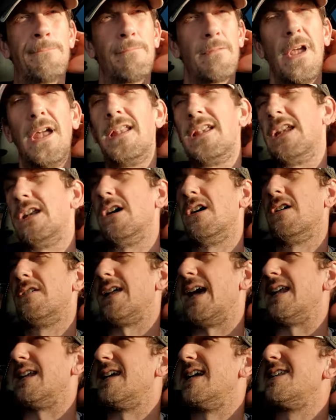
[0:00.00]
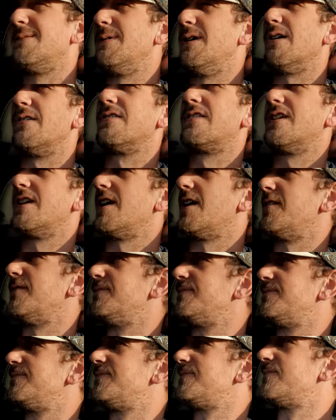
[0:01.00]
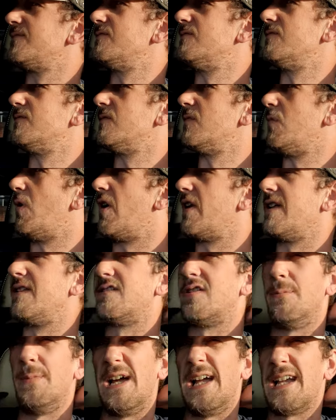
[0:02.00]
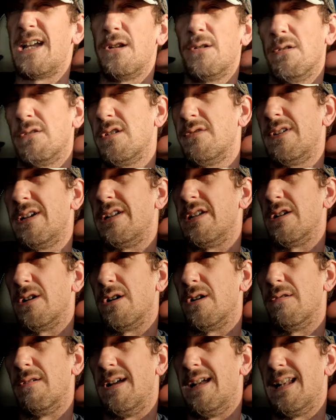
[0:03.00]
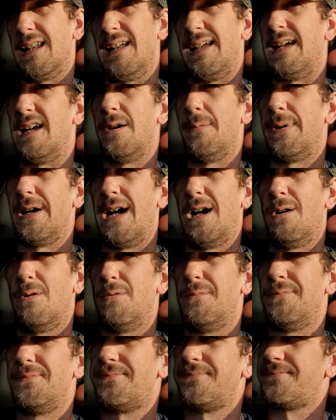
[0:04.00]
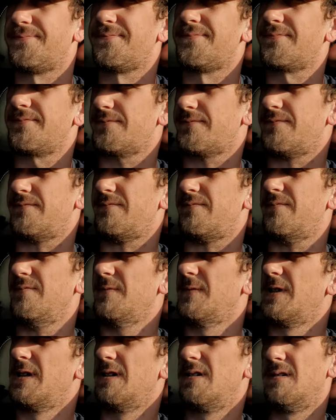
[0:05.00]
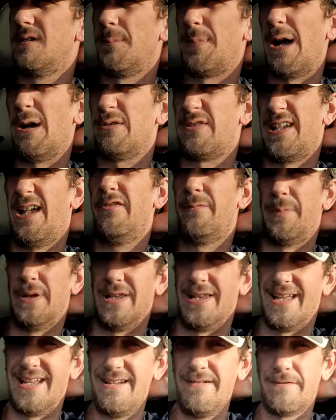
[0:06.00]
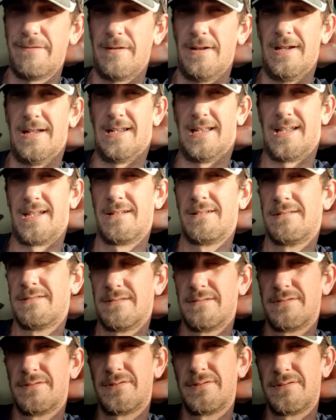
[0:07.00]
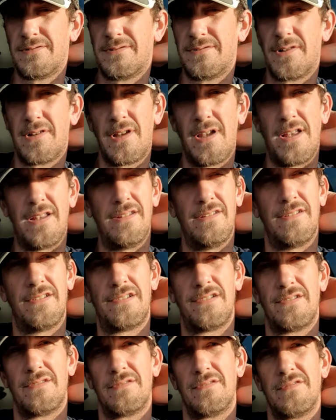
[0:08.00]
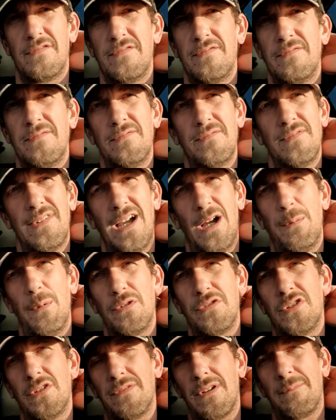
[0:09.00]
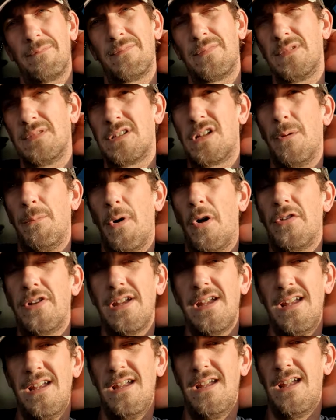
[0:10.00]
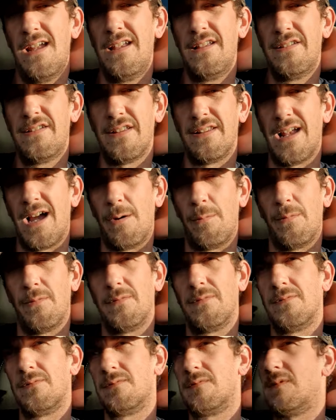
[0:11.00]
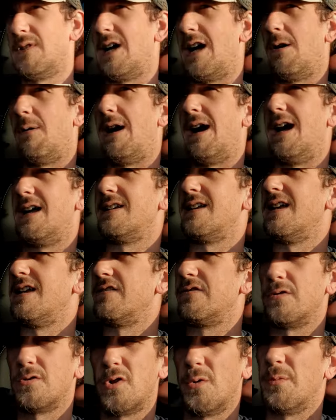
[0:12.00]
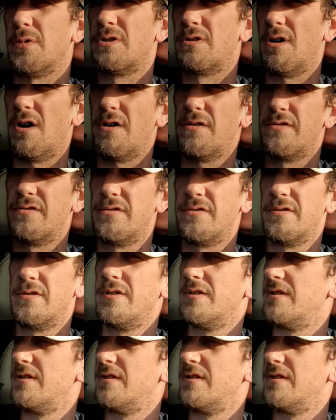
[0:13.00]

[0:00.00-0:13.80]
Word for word: And you know, that leads me on to wanting to make another video really about about self-belief really and how much of a commodity it is and how, how hard it is to come across